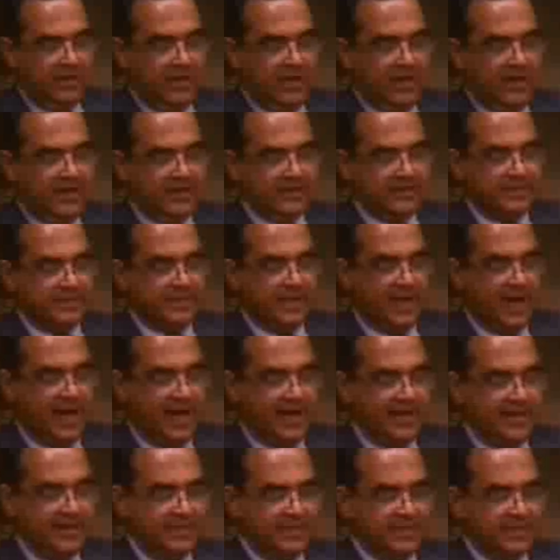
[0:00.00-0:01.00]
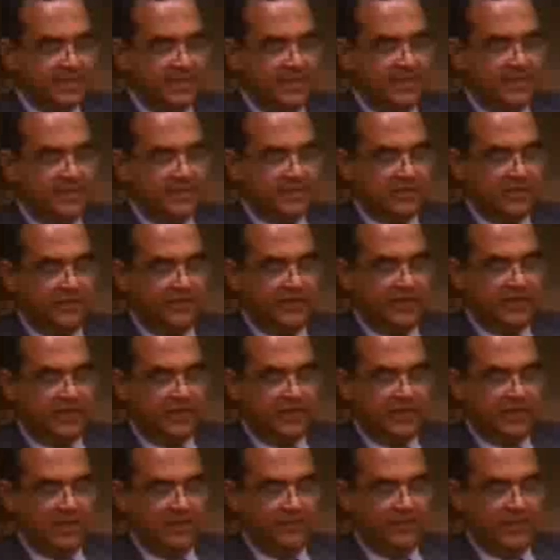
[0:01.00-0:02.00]
as high standards of
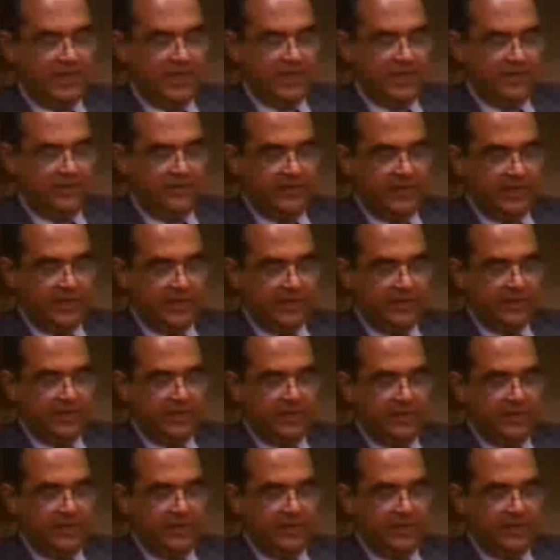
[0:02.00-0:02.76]
ethical behavior